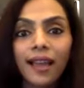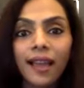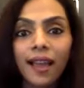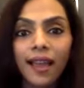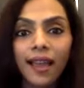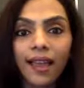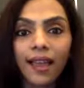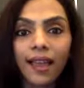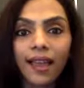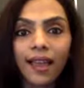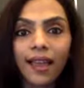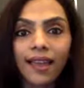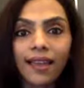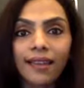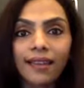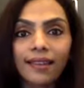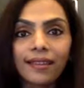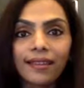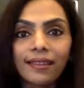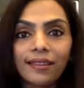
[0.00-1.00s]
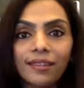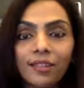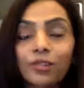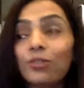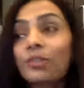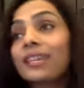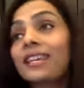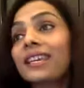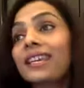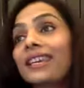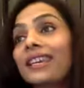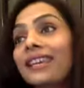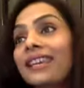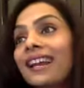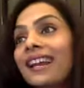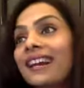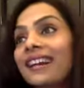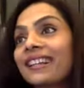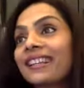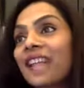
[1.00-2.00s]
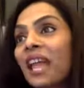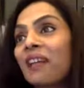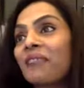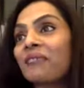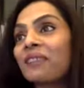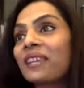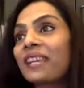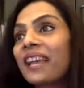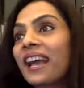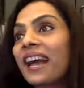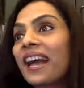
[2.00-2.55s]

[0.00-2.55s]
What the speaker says: And today, thankfully,